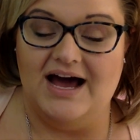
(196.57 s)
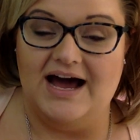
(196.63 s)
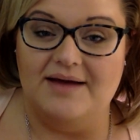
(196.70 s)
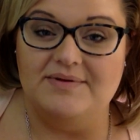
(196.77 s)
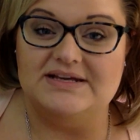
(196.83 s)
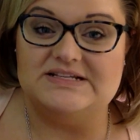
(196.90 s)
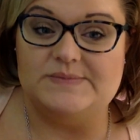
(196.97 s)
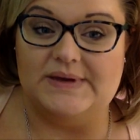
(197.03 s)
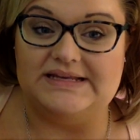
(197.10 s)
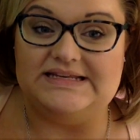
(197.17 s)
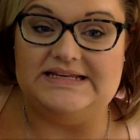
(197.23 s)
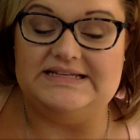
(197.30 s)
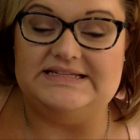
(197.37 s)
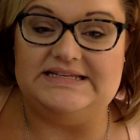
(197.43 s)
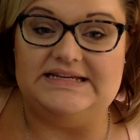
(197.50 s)
I'm
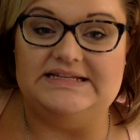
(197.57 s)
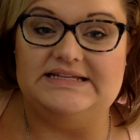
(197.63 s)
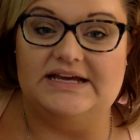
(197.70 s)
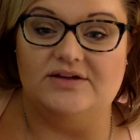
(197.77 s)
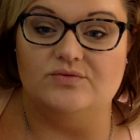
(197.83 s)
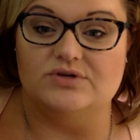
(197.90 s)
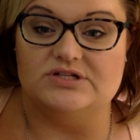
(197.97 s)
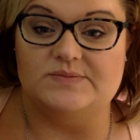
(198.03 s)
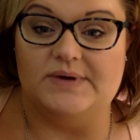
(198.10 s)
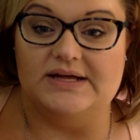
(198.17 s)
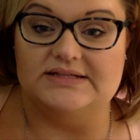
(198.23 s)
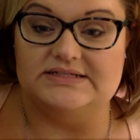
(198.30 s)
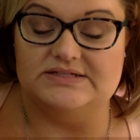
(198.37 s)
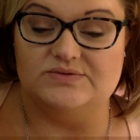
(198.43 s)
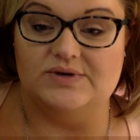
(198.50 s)
expecting detailed
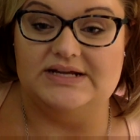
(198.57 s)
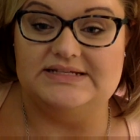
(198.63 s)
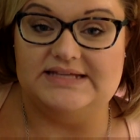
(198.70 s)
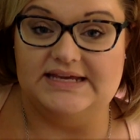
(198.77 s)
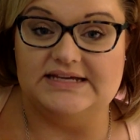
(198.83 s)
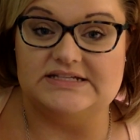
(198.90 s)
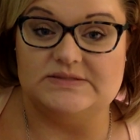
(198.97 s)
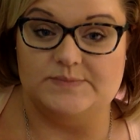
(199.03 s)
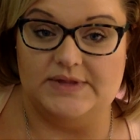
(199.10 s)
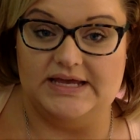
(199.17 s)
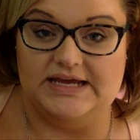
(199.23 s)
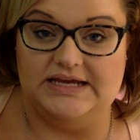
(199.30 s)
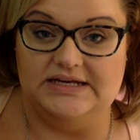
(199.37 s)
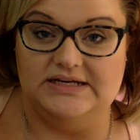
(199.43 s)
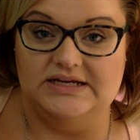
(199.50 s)
responses. When I say
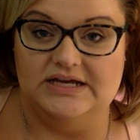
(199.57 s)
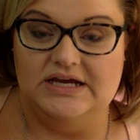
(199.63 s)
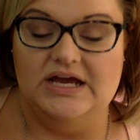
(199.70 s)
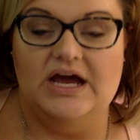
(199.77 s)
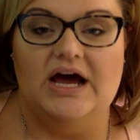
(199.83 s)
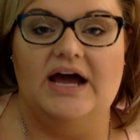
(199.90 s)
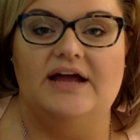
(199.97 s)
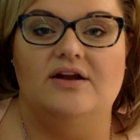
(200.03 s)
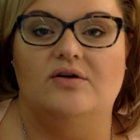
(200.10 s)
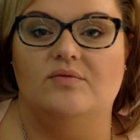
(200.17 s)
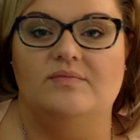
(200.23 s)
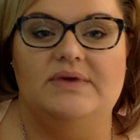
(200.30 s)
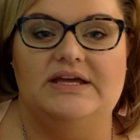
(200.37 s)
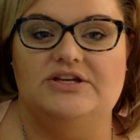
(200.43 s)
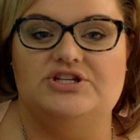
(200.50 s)
explain, I
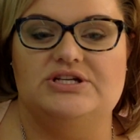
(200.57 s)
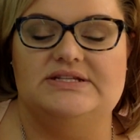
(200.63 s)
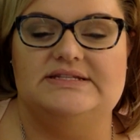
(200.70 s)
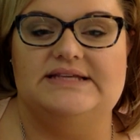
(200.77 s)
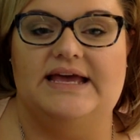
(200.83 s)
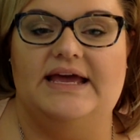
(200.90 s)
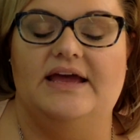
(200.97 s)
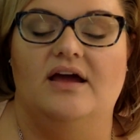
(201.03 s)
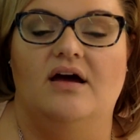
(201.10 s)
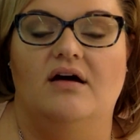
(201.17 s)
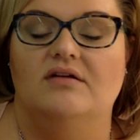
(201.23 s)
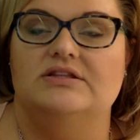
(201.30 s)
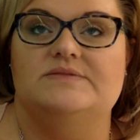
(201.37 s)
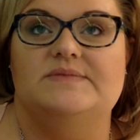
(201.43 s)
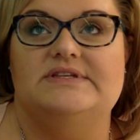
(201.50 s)
don't mean just say,
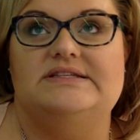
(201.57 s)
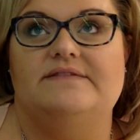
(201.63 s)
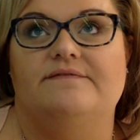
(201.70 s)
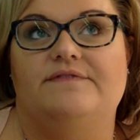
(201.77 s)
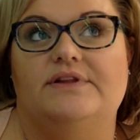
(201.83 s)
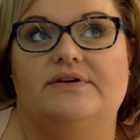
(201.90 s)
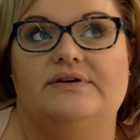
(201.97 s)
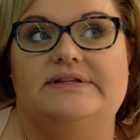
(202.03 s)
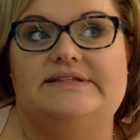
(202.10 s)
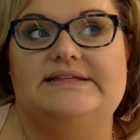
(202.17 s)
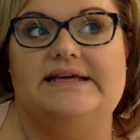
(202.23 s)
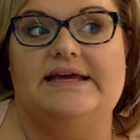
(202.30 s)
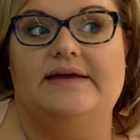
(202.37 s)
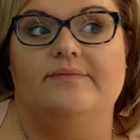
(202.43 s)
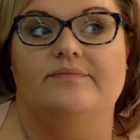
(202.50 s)
it's missing
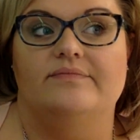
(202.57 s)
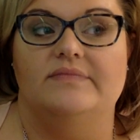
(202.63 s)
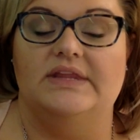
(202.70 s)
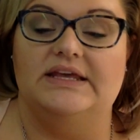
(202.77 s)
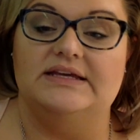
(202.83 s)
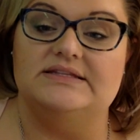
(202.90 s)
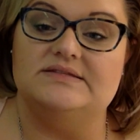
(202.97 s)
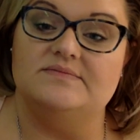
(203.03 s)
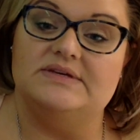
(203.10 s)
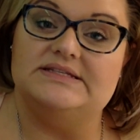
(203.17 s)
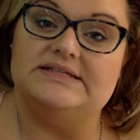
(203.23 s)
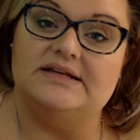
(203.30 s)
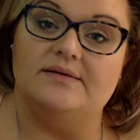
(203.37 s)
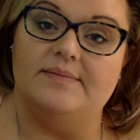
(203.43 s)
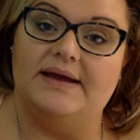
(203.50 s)
fluency, it's
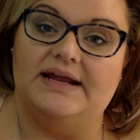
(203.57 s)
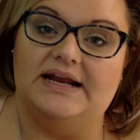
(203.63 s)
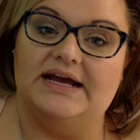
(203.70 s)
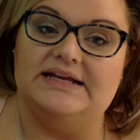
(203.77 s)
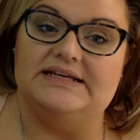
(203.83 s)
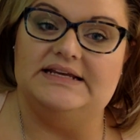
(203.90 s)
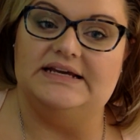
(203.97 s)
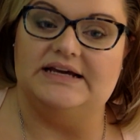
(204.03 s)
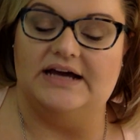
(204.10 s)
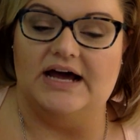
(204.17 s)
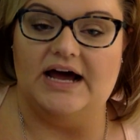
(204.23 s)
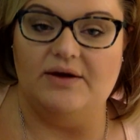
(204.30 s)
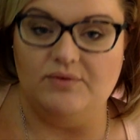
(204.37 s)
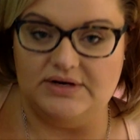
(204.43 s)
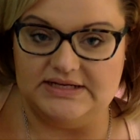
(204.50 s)
missing a main idea.
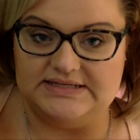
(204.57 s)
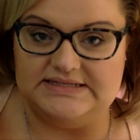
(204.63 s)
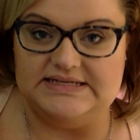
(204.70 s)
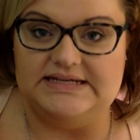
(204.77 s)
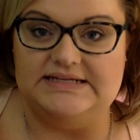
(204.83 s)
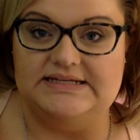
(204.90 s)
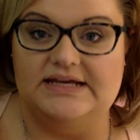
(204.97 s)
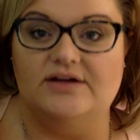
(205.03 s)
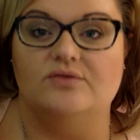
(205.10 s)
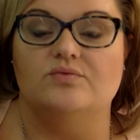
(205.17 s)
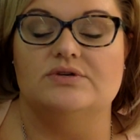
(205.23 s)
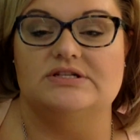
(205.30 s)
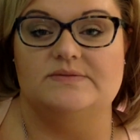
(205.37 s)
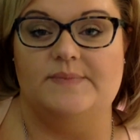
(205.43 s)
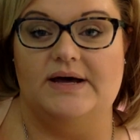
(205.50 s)
I want a detailed
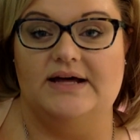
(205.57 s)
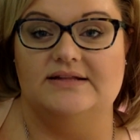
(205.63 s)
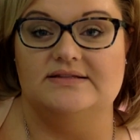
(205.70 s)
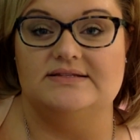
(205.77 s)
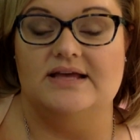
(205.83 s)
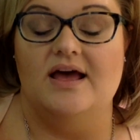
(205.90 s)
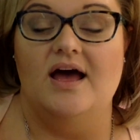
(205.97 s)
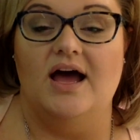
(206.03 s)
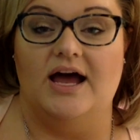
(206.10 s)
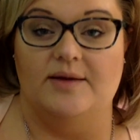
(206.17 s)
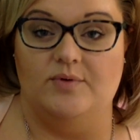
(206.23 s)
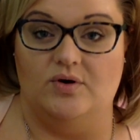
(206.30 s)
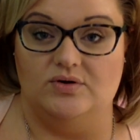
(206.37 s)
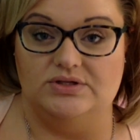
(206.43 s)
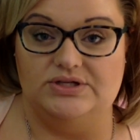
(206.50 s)
response.
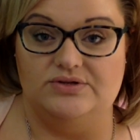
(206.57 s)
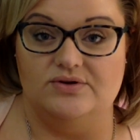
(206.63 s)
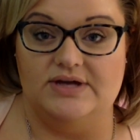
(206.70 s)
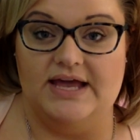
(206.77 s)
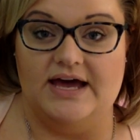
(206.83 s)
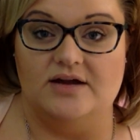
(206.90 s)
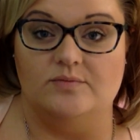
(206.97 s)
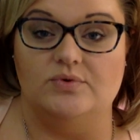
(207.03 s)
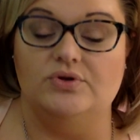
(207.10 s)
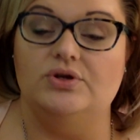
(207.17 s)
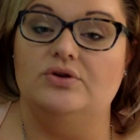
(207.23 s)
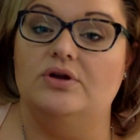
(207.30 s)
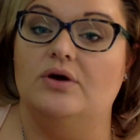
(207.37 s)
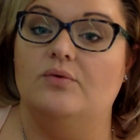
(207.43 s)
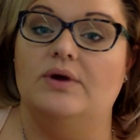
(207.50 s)
I'm holding you accountable.
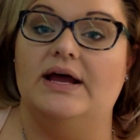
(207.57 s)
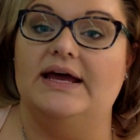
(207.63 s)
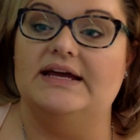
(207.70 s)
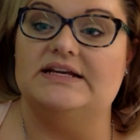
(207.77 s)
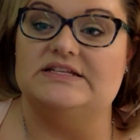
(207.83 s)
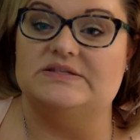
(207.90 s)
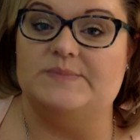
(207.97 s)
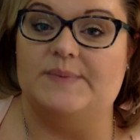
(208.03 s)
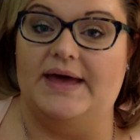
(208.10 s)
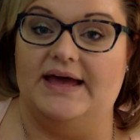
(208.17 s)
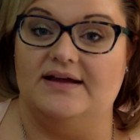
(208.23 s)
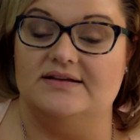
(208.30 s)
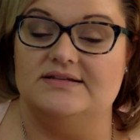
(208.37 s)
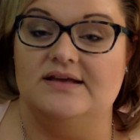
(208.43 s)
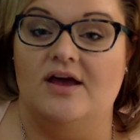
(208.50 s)
You know what I
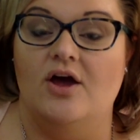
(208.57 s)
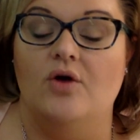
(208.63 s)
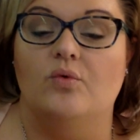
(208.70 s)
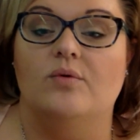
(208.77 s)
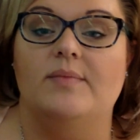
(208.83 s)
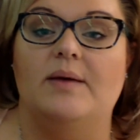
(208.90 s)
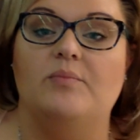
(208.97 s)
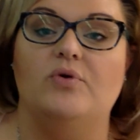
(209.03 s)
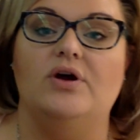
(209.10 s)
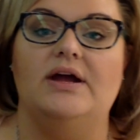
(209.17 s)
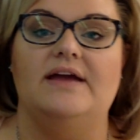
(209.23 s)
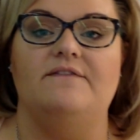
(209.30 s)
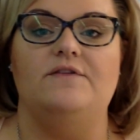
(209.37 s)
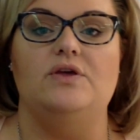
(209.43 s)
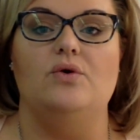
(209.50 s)
expect. Remember,
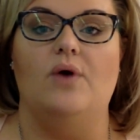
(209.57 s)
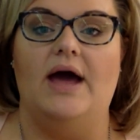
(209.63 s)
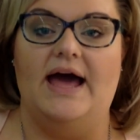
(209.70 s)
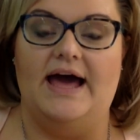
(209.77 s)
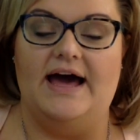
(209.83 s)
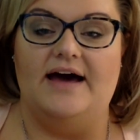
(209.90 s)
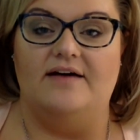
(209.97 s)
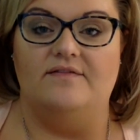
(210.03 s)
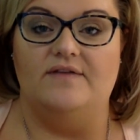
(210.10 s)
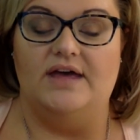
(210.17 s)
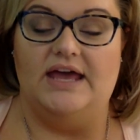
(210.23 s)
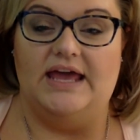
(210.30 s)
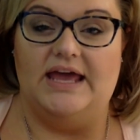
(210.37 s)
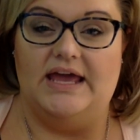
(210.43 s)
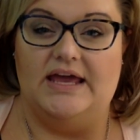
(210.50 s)
if you have
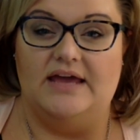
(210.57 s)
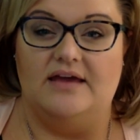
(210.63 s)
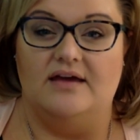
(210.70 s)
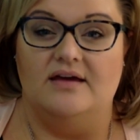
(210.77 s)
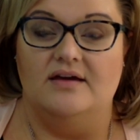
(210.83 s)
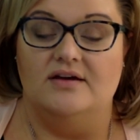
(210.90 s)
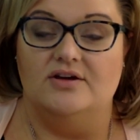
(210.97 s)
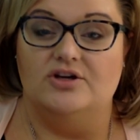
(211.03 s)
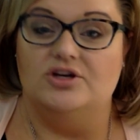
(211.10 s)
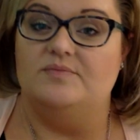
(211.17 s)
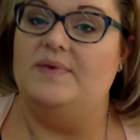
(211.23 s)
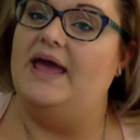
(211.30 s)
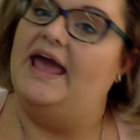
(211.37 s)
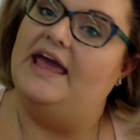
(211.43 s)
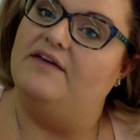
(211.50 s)
a good
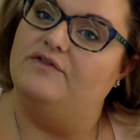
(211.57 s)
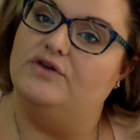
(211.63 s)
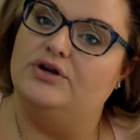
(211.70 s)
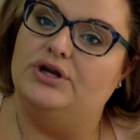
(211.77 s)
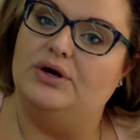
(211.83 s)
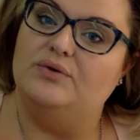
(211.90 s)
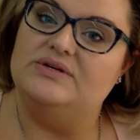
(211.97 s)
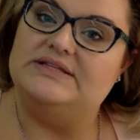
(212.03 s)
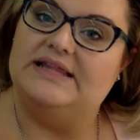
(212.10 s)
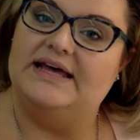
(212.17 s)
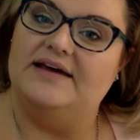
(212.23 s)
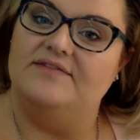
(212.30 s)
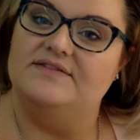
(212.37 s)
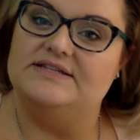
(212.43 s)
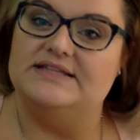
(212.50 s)
behavior note
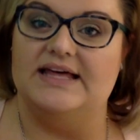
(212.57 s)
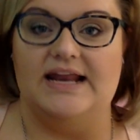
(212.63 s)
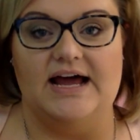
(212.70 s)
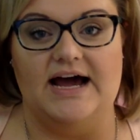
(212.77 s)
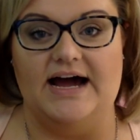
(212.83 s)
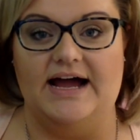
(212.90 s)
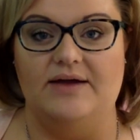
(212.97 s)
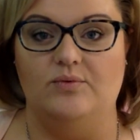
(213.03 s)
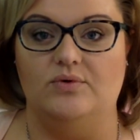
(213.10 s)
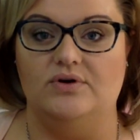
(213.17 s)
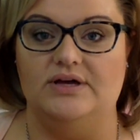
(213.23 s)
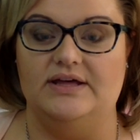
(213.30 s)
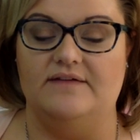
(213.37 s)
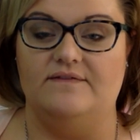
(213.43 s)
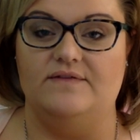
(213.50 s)
left, that I will
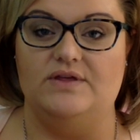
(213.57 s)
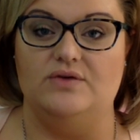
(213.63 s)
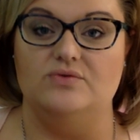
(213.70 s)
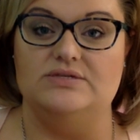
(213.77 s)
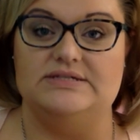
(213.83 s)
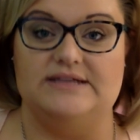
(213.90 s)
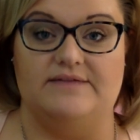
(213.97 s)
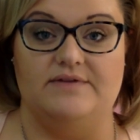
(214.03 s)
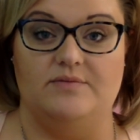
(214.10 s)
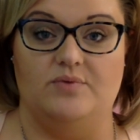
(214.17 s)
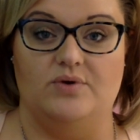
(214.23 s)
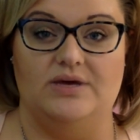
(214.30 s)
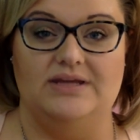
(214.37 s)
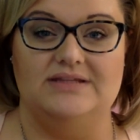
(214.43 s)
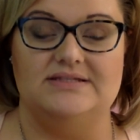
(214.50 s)
give you 7
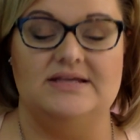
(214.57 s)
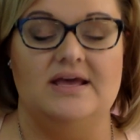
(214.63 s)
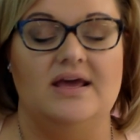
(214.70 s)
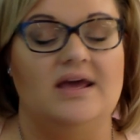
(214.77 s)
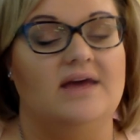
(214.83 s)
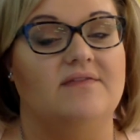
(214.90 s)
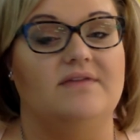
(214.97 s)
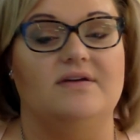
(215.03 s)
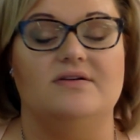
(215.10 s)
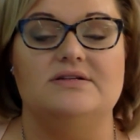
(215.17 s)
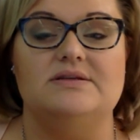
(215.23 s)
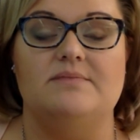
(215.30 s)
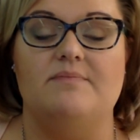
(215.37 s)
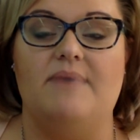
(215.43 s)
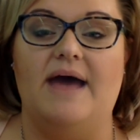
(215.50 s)
points. If there is
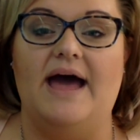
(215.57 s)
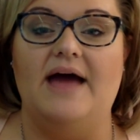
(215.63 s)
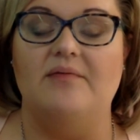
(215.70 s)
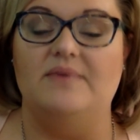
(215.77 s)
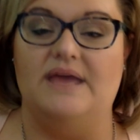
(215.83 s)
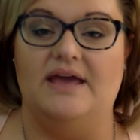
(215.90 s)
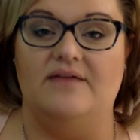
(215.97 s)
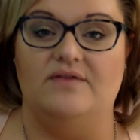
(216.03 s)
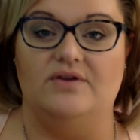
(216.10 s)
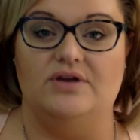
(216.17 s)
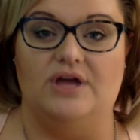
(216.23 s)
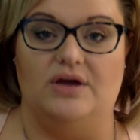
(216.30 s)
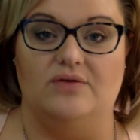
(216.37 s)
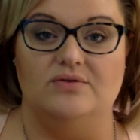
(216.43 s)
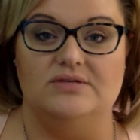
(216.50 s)
a bad behavior
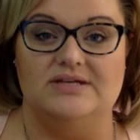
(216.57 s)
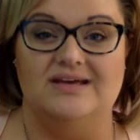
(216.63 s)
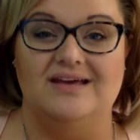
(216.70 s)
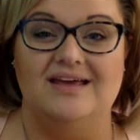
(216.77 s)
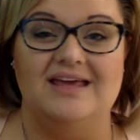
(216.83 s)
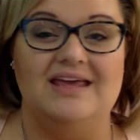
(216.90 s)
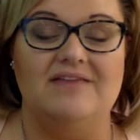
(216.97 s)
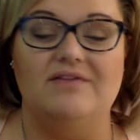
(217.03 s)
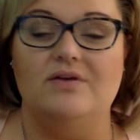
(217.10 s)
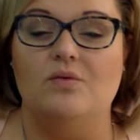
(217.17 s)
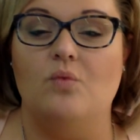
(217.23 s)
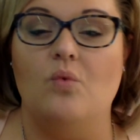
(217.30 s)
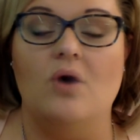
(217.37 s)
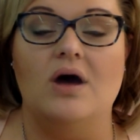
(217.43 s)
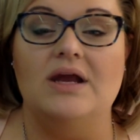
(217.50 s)
note, even
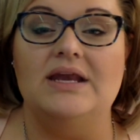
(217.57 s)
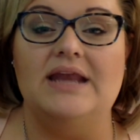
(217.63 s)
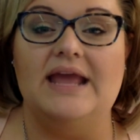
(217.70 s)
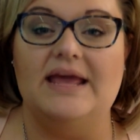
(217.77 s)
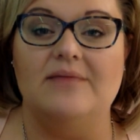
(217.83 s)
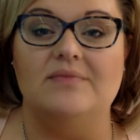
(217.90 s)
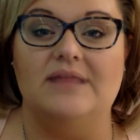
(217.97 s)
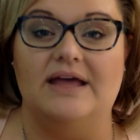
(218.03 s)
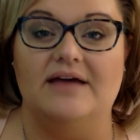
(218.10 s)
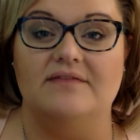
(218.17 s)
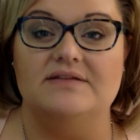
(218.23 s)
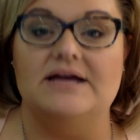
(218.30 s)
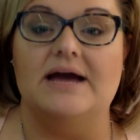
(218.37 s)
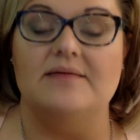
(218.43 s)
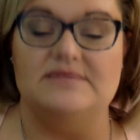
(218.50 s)
one name
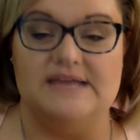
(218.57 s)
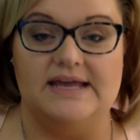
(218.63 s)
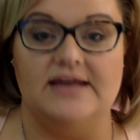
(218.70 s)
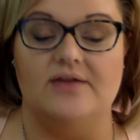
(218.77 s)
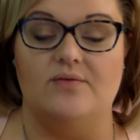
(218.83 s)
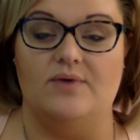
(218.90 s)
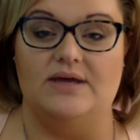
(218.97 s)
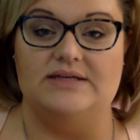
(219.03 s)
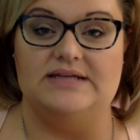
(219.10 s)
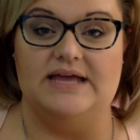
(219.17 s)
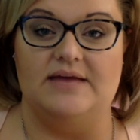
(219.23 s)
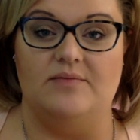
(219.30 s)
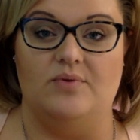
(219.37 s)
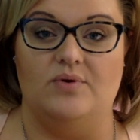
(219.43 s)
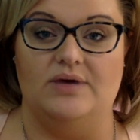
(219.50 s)
left, I'm taking away
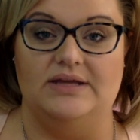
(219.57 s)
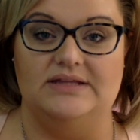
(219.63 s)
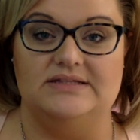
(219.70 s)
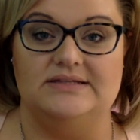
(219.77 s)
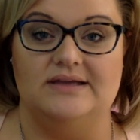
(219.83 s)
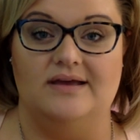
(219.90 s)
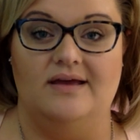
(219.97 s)
10 points.